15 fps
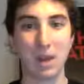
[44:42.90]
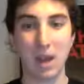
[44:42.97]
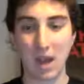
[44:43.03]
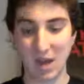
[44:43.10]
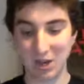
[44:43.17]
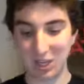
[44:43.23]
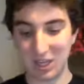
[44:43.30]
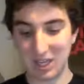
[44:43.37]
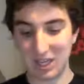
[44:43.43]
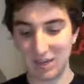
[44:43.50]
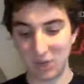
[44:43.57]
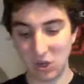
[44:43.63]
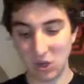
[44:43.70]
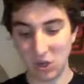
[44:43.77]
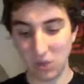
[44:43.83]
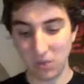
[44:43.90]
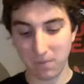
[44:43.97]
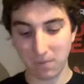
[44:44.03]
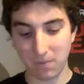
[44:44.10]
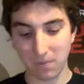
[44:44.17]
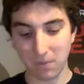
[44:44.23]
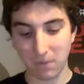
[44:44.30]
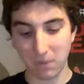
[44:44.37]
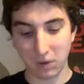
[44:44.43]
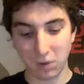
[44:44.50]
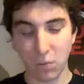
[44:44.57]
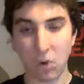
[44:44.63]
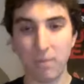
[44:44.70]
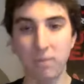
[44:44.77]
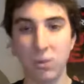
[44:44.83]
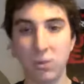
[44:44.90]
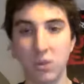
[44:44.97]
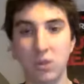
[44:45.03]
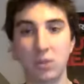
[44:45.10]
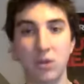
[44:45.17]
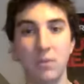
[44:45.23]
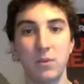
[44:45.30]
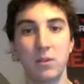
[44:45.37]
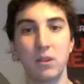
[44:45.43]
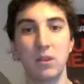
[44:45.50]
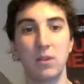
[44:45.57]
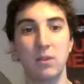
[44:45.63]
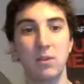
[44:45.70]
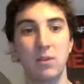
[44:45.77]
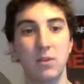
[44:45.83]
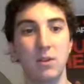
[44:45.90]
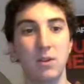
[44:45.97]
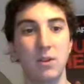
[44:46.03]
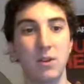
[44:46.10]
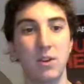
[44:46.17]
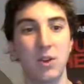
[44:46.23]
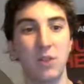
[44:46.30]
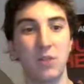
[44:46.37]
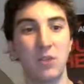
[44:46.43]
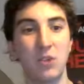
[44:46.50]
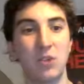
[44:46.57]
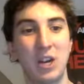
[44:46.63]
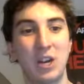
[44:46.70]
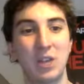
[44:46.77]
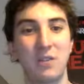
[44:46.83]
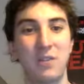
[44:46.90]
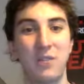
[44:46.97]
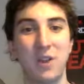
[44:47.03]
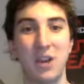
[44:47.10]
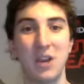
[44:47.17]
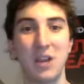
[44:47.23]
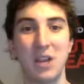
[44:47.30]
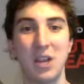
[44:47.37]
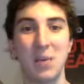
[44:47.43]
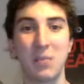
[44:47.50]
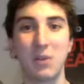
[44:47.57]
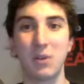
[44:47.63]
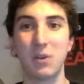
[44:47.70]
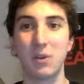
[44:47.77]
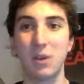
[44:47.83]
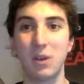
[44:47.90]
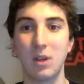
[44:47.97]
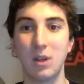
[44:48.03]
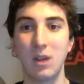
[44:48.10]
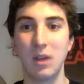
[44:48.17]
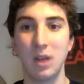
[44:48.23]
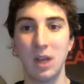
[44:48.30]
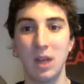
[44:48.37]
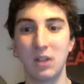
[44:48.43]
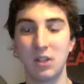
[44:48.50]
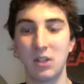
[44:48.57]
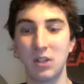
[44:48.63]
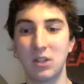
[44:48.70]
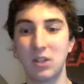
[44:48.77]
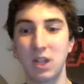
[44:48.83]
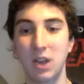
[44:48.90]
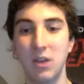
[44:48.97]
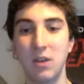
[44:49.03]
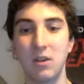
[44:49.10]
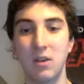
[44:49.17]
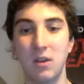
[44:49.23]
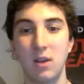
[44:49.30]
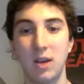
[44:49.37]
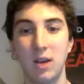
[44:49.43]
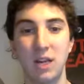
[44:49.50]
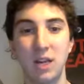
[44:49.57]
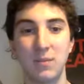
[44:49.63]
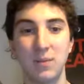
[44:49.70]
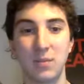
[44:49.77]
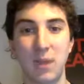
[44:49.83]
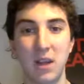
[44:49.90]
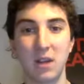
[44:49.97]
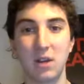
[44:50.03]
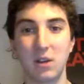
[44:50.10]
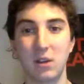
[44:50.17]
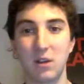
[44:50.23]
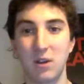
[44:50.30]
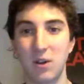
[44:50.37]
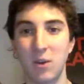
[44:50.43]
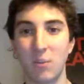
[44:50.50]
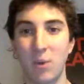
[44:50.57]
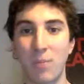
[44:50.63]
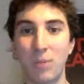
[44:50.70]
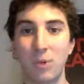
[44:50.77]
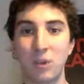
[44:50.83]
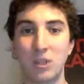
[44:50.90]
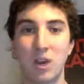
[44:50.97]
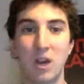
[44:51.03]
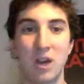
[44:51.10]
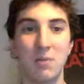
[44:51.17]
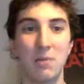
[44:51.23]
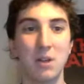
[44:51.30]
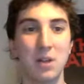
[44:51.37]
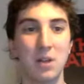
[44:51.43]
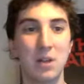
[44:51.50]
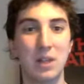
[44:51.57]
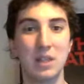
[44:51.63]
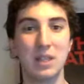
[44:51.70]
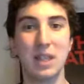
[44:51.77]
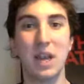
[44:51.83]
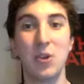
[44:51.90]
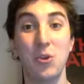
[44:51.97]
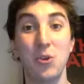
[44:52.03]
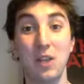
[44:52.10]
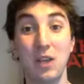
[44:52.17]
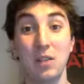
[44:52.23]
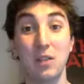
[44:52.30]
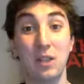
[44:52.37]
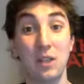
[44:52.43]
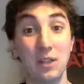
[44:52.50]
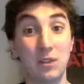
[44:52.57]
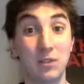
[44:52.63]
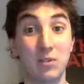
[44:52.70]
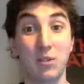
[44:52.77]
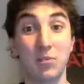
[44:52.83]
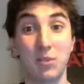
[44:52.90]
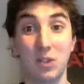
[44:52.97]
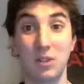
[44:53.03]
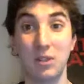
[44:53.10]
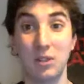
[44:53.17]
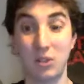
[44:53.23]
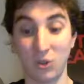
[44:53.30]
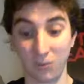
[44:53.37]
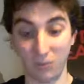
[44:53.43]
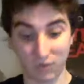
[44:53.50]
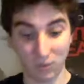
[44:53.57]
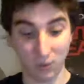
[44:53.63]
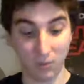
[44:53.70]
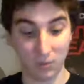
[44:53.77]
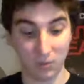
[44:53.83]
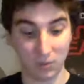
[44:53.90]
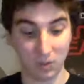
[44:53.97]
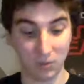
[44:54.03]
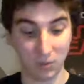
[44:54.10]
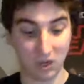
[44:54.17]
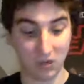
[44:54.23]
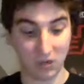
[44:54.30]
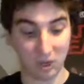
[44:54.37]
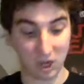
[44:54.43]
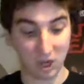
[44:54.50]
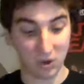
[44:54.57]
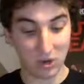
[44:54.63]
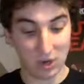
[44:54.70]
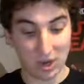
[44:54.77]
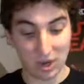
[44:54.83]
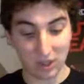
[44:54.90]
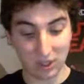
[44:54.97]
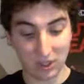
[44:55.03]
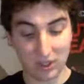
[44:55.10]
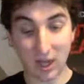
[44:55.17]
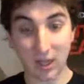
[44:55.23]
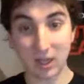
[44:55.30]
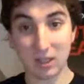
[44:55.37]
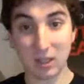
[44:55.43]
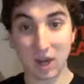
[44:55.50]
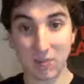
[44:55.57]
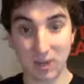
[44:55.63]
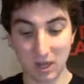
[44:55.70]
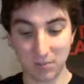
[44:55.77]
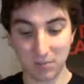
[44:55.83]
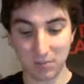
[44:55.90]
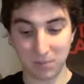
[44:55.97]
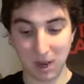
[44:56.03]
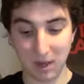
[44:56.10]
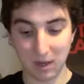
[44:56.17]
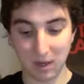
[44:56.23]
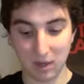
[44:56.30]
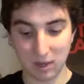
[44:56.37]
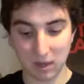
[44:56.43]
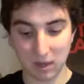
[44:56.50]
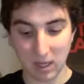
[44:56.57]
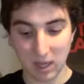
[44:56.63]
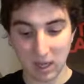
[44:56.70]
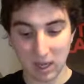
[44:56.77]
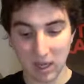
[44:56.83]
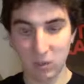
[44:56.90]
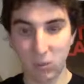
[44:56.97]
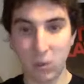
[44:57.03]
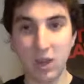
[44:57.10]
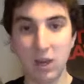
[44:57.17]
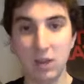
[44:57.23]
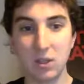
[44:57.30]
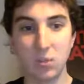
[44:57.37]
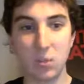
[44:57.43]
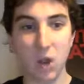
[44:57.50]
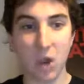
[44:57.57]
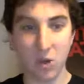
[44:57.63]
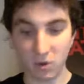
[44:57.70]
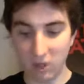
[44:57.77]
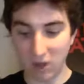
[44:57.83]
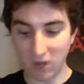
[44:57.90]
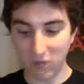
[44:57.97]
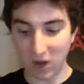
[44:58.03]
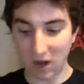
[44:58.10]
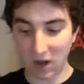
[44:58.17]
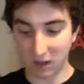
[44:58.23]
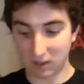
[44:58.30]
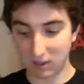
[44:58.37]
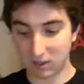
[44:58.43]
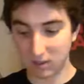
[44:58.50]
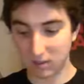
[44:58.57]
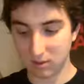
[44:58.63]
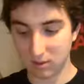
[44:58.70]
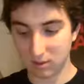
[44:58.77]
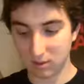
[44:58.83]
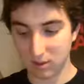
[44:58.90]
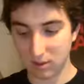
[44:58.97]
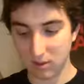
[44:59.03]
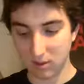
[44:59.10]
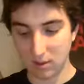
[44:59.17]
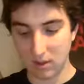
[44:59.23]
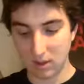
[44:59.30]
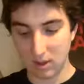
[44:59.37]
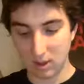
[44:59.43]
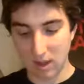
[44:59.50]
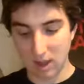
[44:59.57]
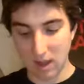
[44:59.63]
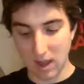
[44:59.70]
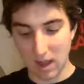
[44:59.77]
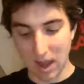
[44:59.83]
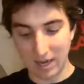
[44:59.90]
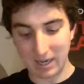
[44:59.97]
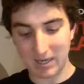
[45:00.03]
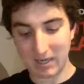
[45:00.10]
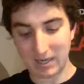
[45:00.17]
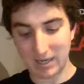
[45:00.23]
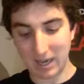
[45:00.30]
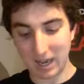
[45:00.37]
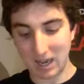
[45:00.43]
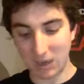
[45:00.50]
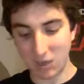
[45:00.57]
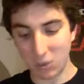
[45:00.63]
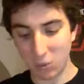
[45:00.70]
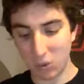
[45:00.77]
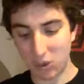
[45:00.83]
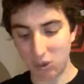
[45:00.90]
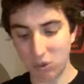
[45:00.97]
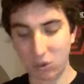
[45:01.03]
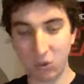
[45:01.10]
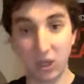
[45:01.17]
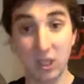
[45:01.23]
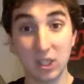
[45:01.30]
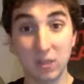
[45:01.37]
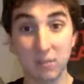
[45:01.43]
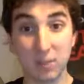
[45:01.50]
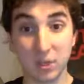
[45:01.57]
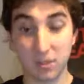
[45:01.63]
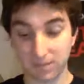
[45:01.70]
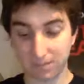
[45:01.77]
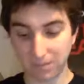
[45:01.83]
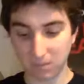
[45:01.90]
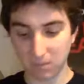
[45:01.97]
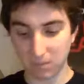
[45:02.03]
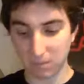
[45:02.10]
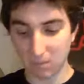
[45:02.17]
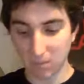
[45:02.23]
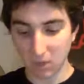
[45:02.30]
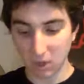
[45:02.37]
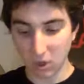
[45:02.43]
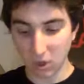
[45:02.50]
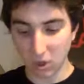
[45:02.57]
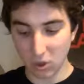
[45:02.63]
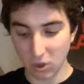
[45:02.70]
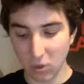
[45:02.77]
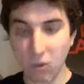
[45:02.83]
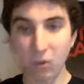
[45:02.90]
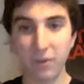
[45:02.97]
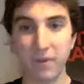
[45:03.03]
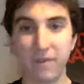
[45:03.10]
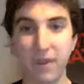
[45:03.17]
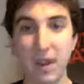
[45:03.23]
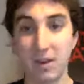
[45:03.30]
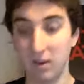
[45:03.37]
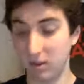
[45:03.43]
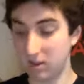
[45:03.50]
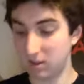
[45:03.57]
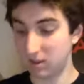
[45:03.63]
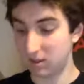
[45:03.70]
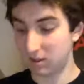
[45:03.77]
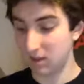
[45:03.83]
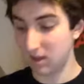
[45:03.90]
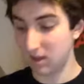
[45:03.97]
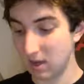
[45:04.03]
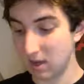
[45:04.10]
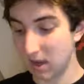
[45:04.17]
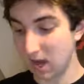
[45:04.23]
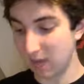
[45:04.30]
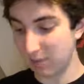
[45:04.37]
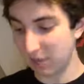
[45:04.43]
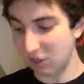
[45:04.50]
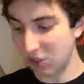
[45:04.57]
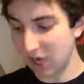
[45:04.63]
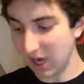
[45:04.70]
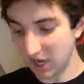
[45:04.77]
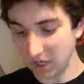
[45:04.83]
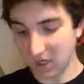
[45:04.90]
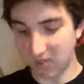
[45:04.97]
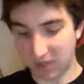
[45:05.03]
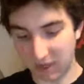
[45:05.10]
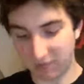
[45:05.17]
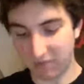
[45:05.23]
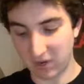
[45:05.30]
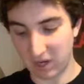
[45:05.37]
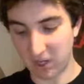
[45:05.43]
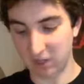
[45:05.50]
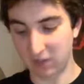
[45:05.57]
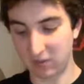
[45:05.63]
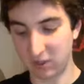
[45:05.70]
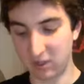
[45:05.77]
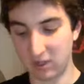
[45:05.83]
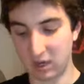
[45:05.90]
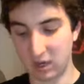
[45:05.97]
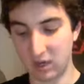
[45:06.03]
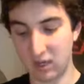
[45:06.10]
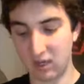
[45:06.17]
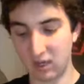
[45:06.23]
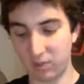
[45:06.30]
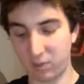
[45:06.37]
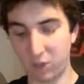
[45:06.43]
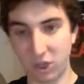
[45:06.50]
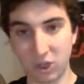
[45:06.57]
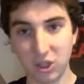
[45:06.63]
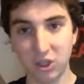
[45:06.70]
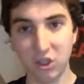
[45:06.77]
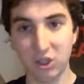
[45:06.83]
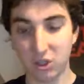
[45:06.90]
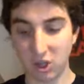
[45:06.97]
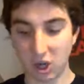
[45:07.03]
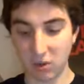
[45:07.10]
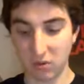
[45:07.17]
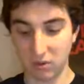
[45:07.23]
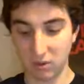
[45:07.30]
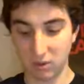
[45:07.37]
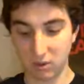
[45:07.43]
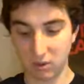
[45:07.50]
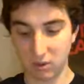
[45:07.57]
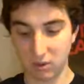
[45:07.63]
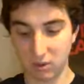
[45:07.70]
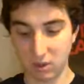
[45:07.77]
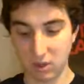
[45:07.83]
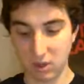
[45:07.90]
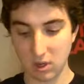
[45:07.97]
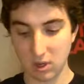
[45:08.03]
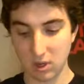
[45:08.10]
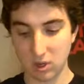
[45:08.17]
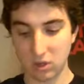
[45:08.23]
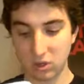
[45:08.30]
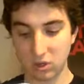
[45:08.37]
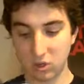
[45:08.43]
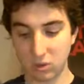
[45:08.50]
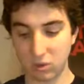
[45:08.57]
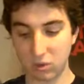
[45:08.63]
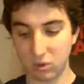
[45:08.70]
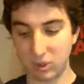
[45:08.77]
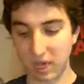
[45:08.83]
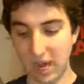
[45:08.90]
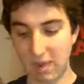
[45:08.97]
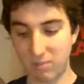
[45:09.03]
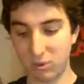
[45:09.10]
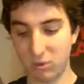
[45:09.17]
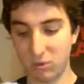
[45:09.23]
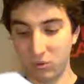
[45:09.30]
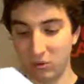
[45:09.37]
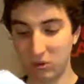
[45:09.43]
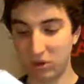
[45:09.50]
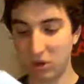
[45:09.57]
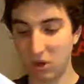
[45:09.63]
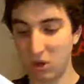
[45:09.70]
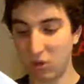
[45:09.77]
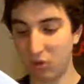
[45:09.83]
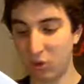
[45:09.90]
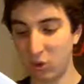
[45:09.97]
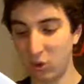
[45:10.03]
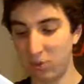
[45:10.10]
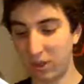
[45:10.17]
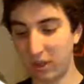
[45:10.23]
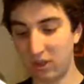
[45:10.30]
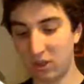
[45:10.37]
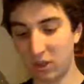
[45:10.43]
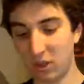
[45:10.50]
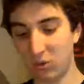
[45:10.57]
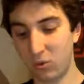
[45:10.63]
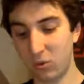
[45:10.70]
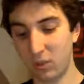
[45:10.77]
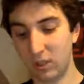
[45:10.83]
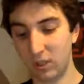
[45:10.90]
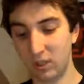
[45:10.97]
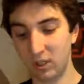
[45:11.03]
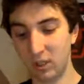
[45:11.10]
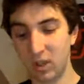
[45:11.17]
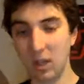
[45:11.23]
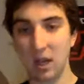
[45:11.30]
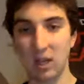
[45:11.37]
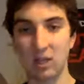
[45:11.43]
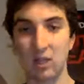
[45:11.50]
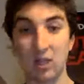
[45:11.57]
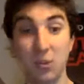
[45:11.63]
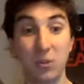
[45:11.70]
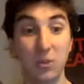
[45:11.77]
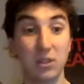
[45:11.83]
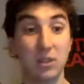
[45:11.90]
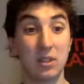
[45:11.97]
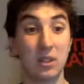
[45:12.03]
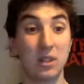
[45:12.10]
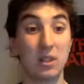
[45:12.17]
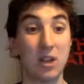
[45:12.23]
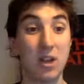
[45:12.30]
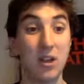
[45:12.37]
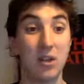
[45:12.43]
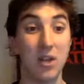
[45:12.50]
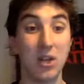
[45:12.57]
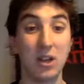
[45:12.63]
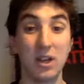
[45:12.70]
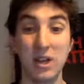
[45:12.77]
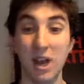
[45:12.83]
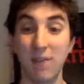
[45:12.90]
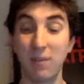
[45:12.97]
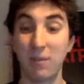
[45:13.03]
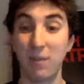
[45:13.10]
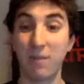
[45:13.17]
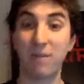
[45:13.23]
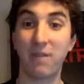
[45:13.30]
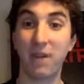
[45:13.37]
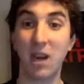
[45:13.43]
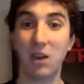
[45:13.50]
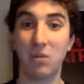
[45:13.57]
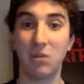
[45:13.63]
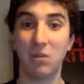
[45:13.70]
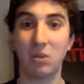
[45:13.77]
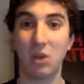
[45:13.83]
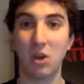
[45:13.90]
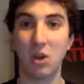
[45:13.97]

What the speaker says: And I'm going to give you one more description of the dragon flying up into the sun, and he comes back one more time. See how you can add these descriptions into your performance as well. So the second time he comes back, his wings were only rags, and his skin was crisped. All the fatness had been changed by the fires of the sun into precious stones, jewels, emeralds, rubies, turquoises, and substances that had never been found